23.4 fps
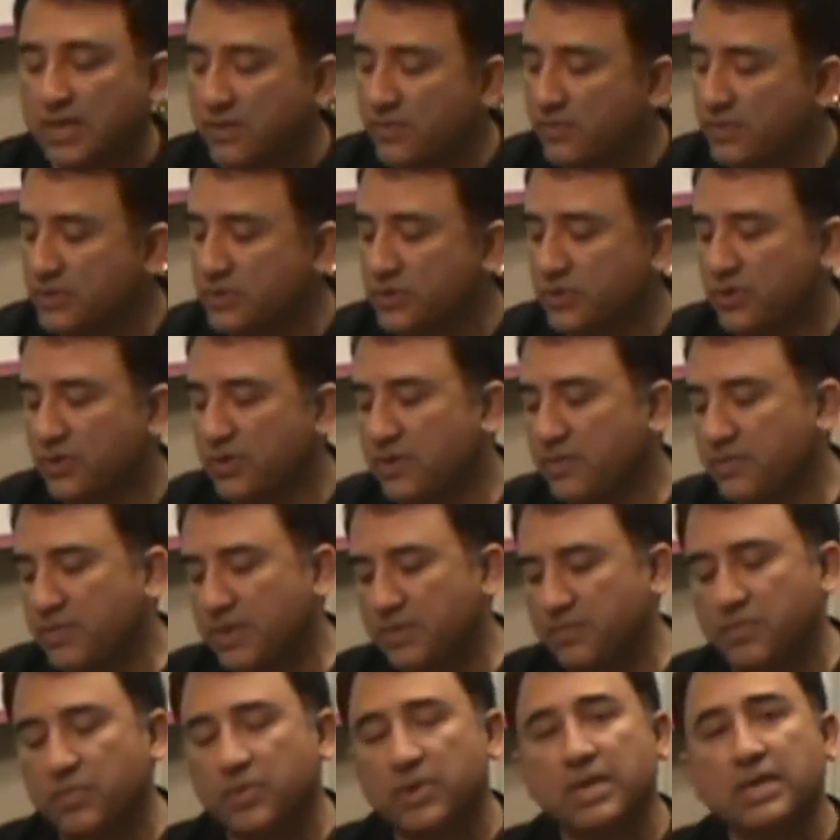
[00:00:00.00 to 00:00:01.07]
otherwise you're gonna
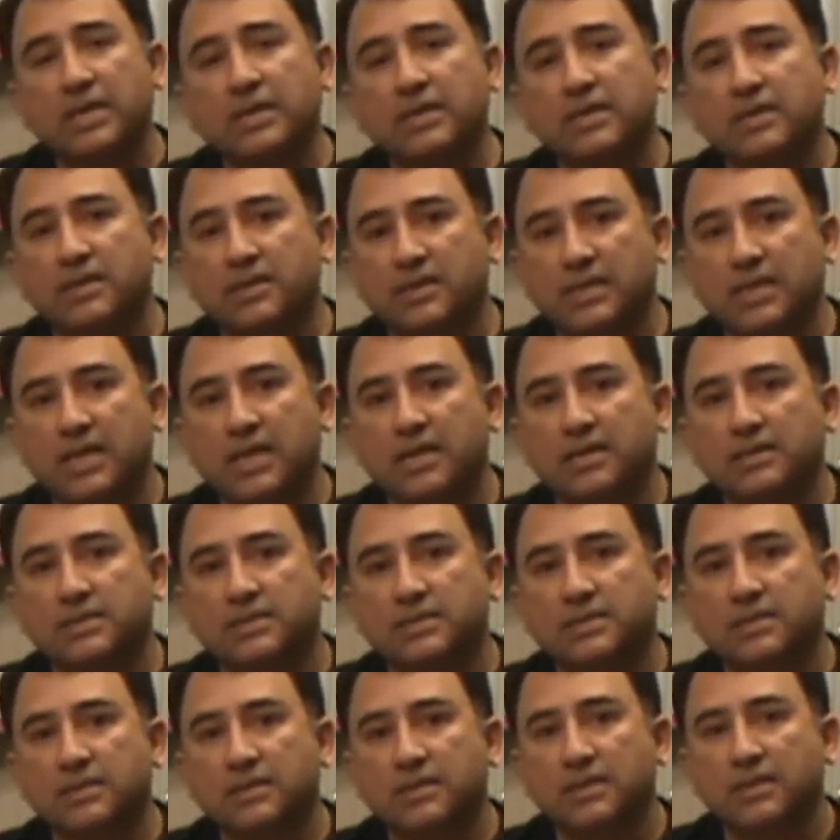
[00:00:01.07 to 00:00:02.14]
be breaking the
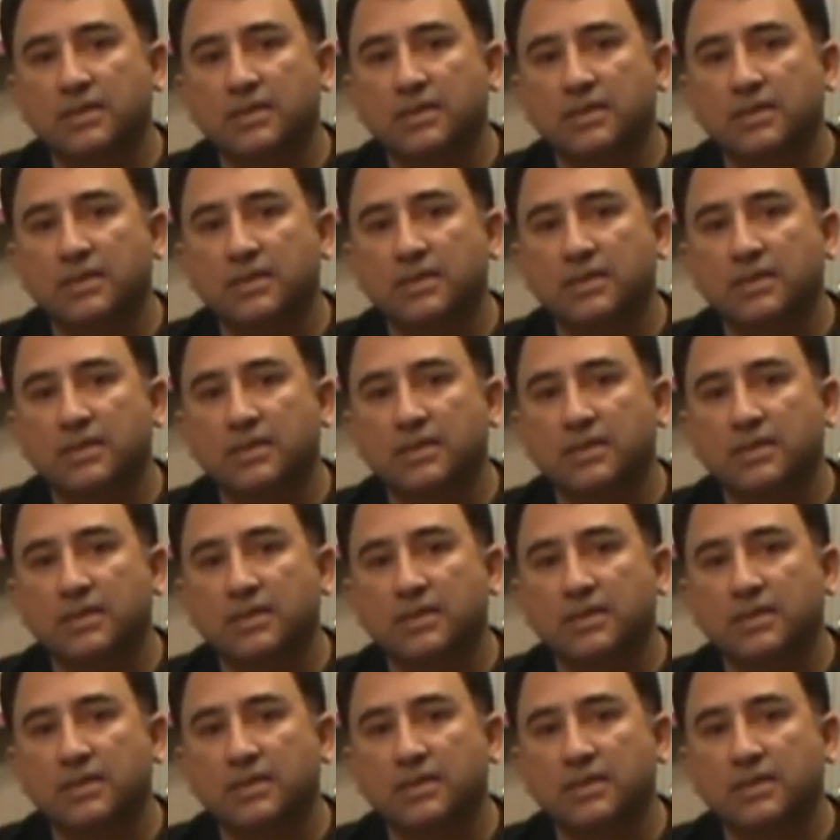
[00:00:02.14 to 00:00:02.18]
glass.